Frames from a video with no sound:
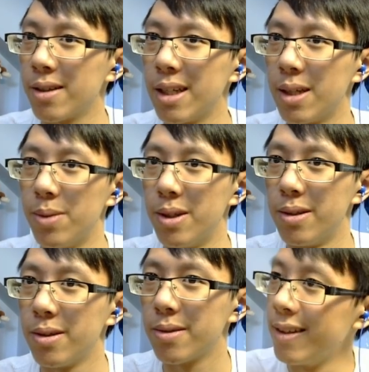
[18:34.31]
Okay,
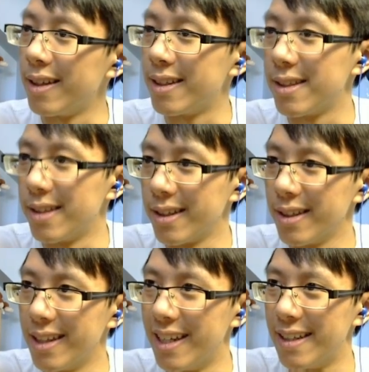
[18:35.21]
well, that's not
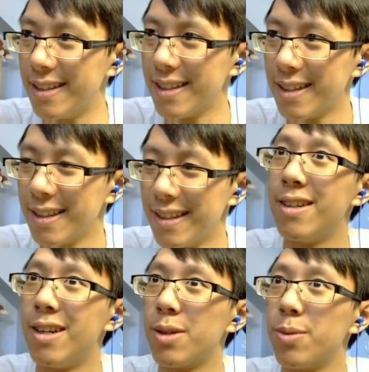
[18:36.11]
a land.
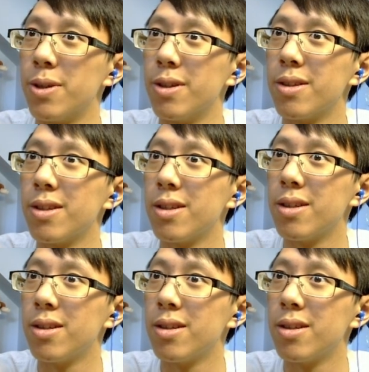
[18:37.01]
Awkward.